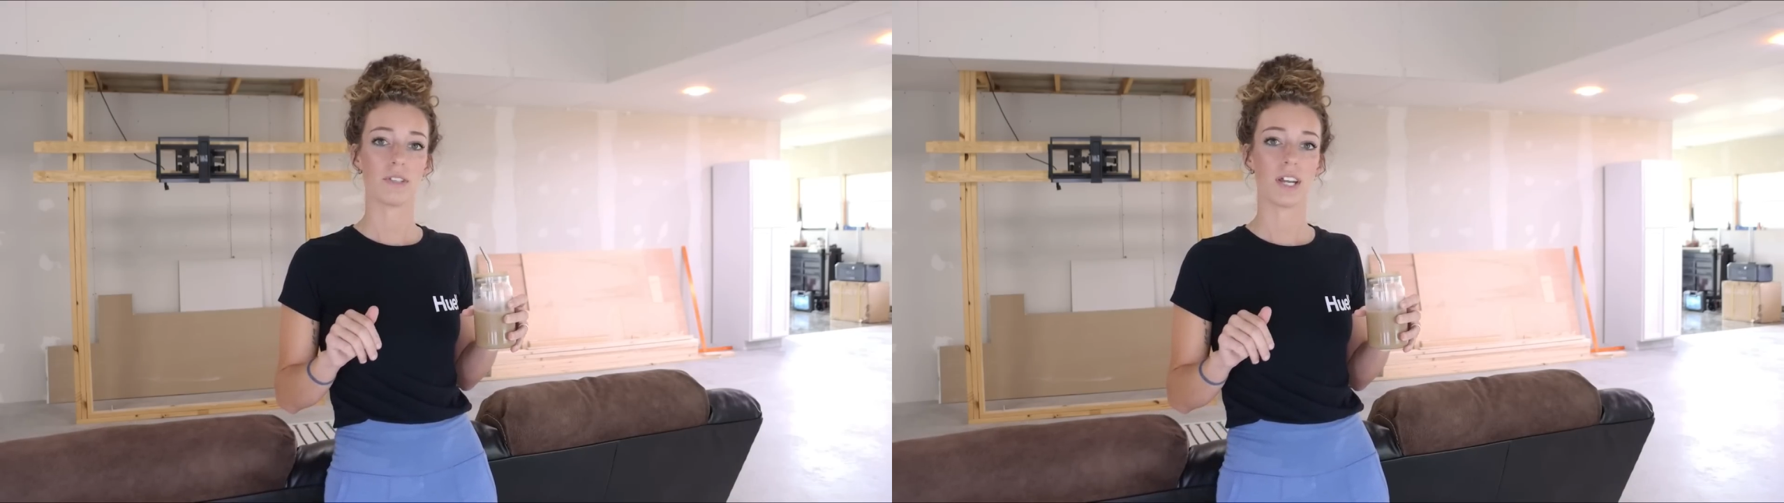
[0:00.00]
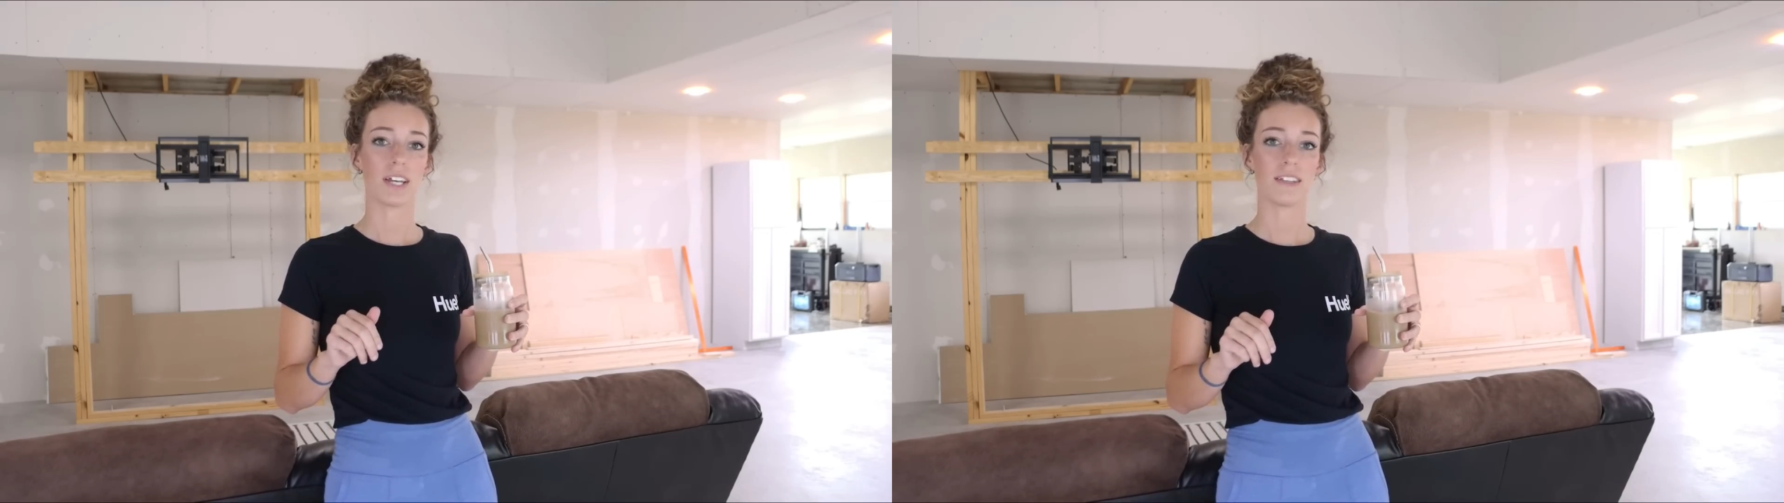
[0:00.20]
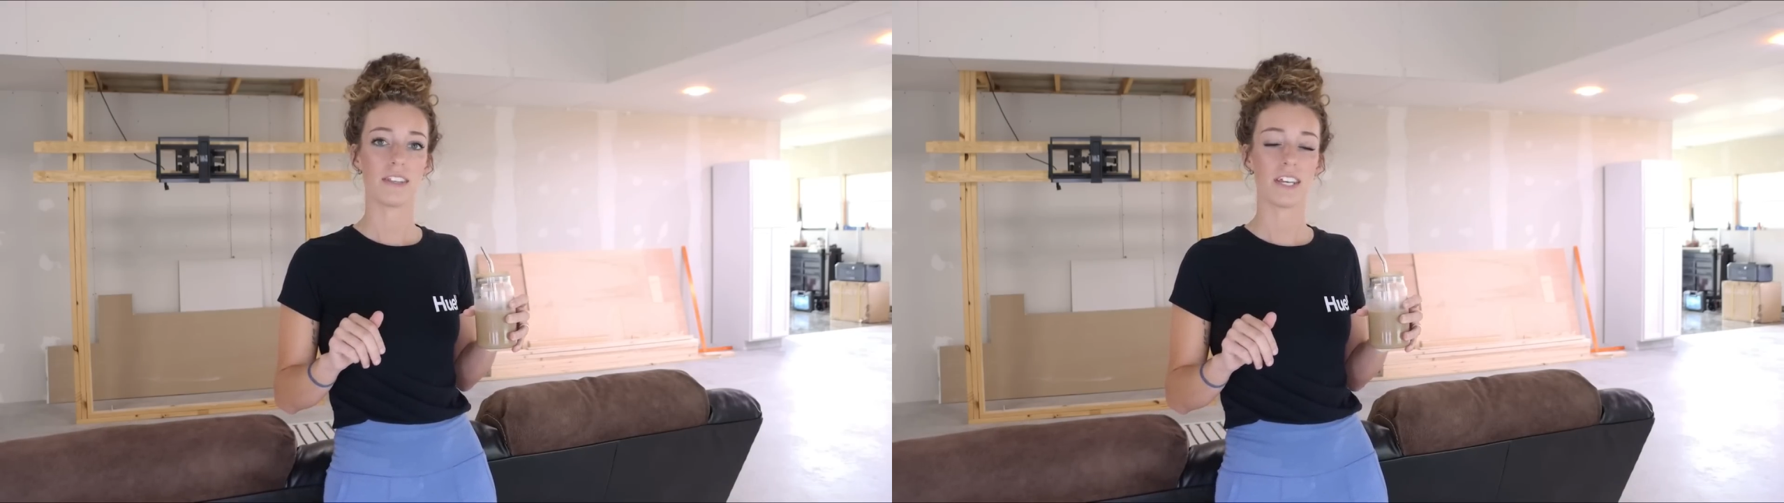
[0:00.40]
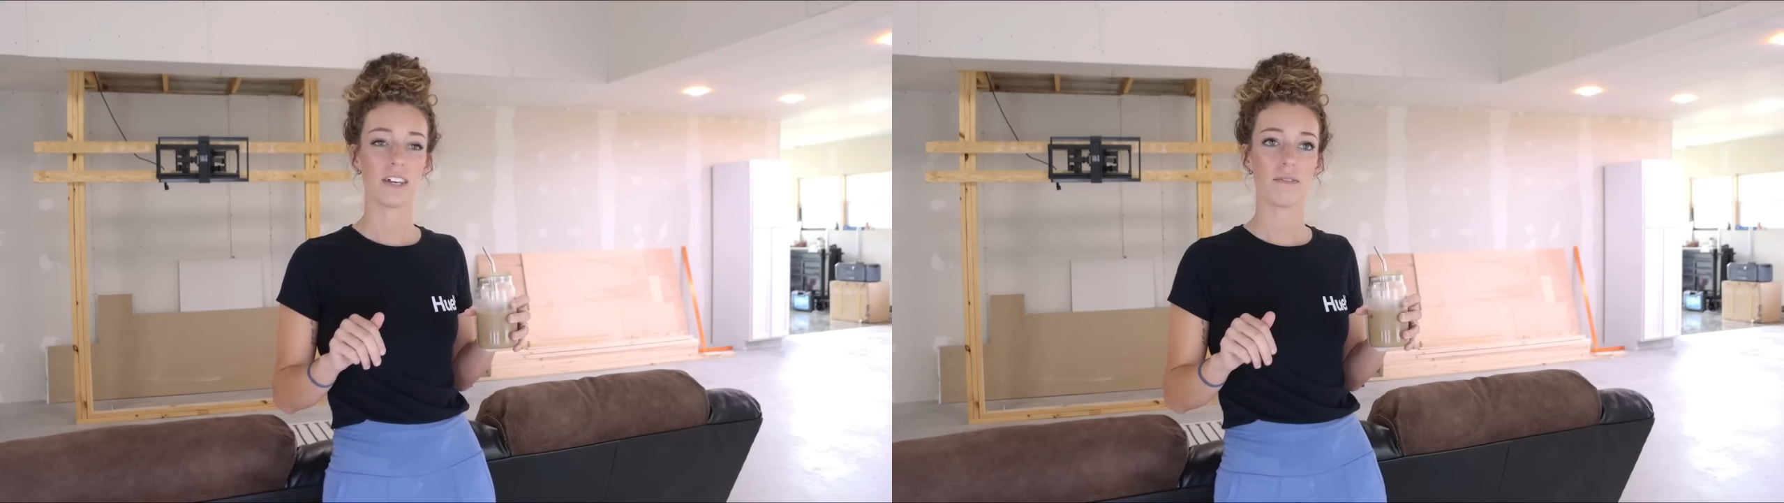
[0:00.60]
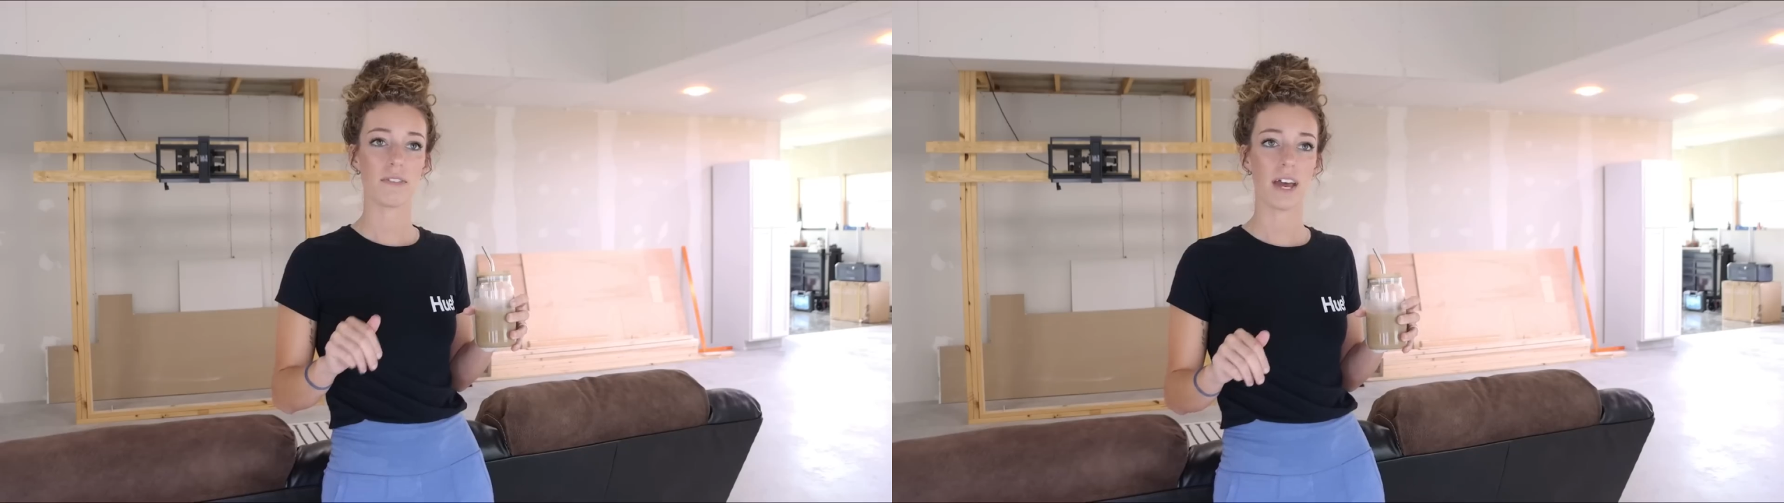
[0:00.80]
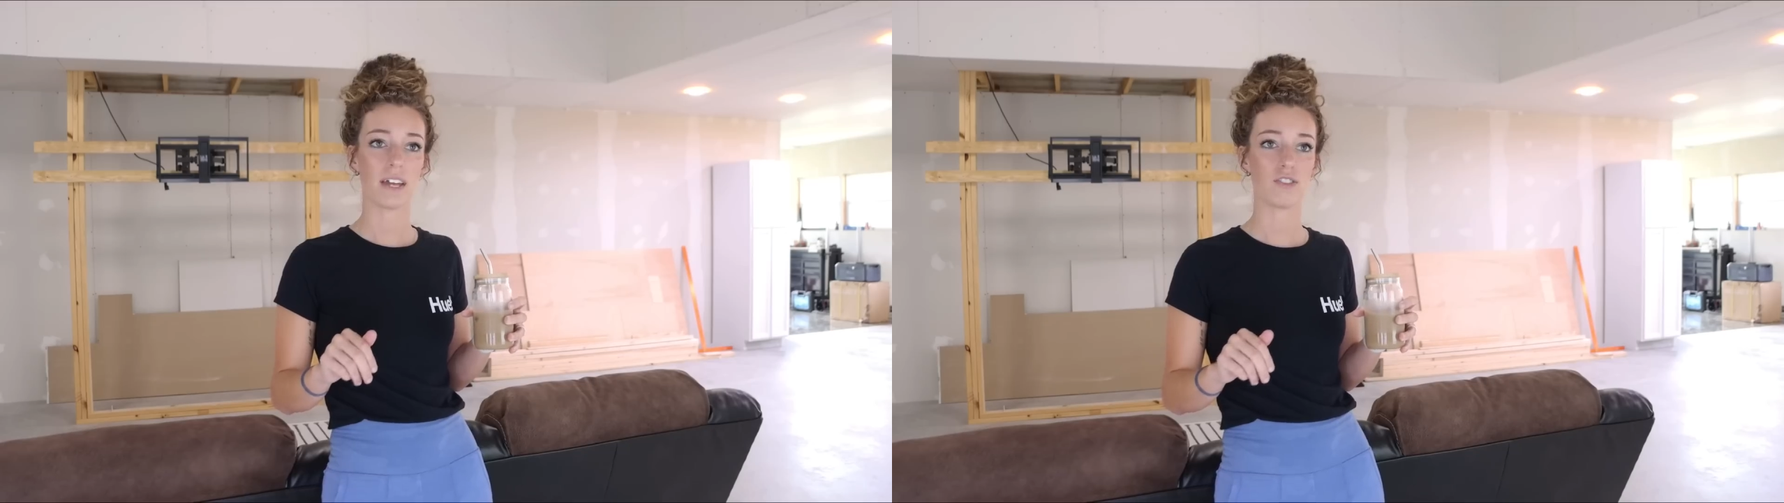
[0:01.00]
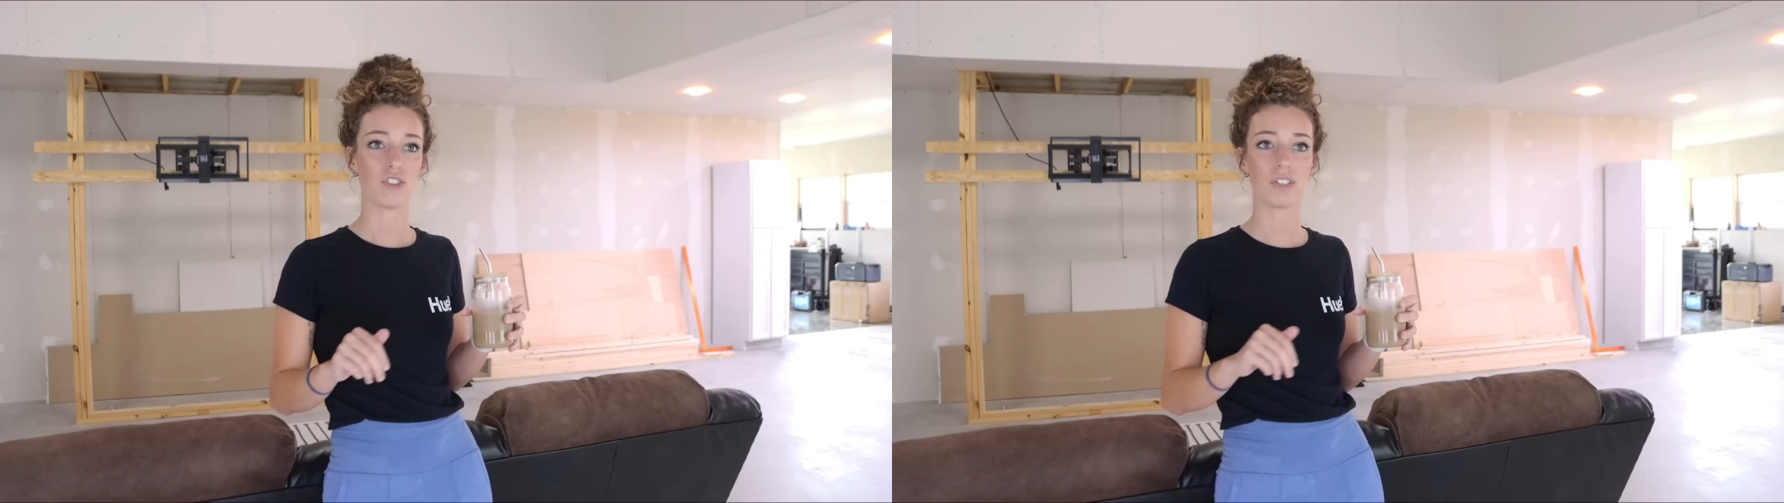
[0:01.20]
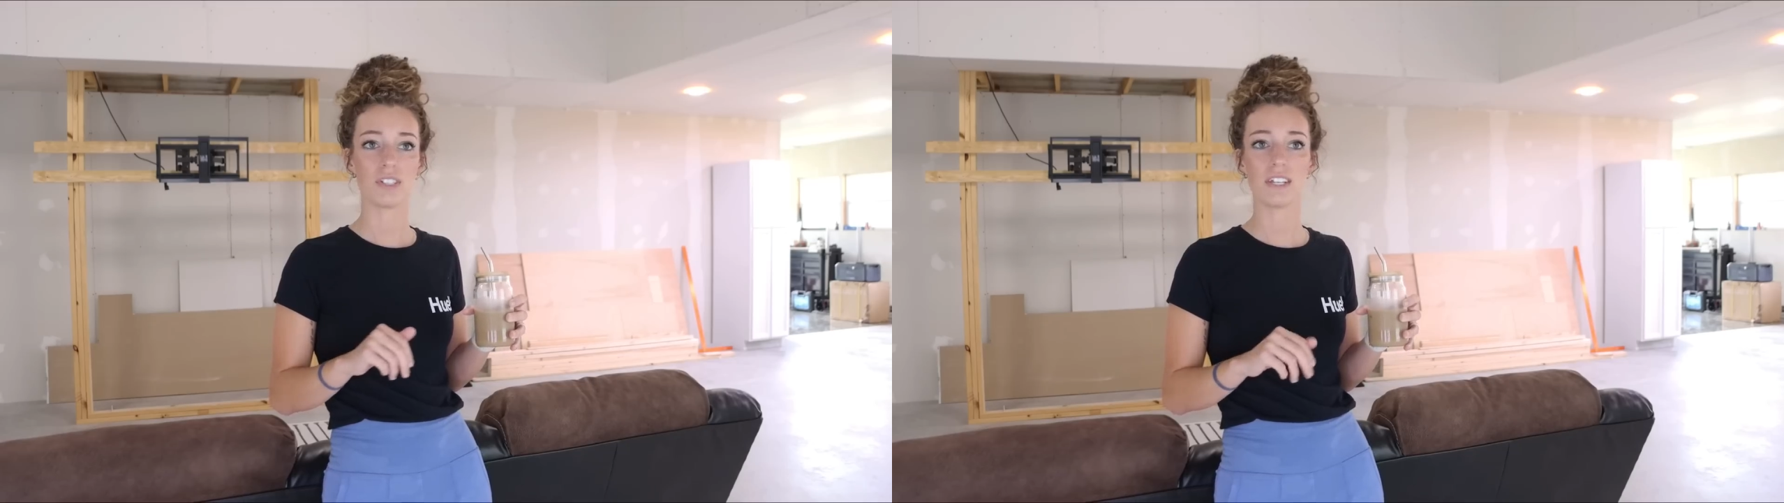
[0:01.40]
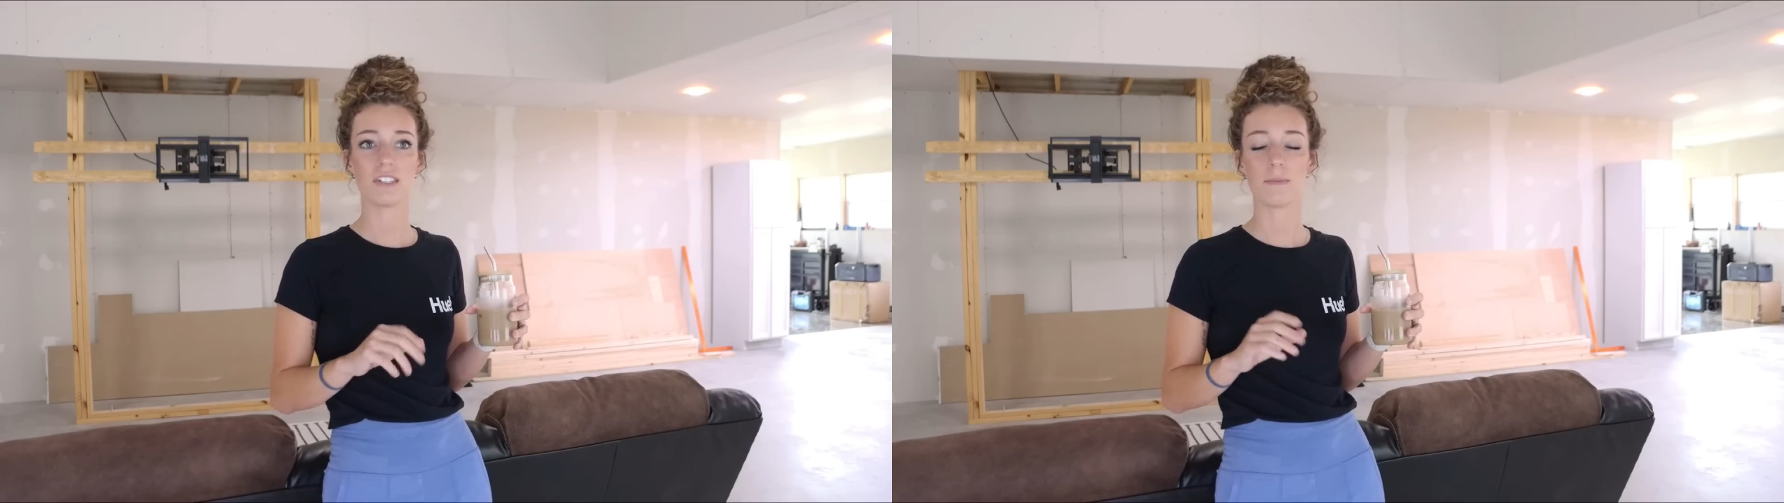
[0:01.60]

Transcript: that I can think of that just need